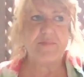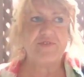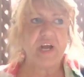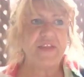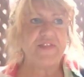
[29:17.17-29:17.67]

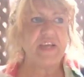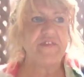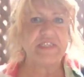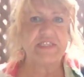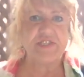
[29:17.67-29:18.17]
trying to think
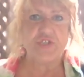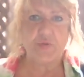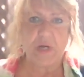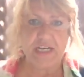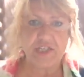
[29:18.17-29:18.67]
of a
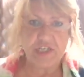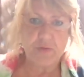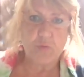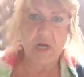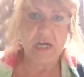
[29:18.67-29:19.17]

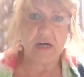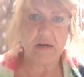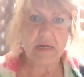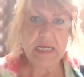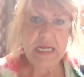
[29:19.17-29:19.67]
situation
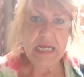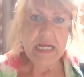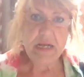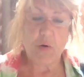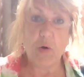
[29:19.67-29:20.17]
where,
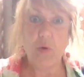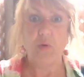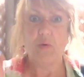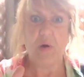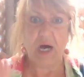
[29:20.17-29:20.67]

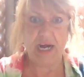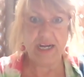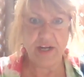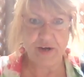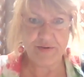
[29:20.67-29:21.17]
I
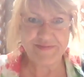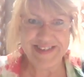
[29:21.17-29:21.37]
know.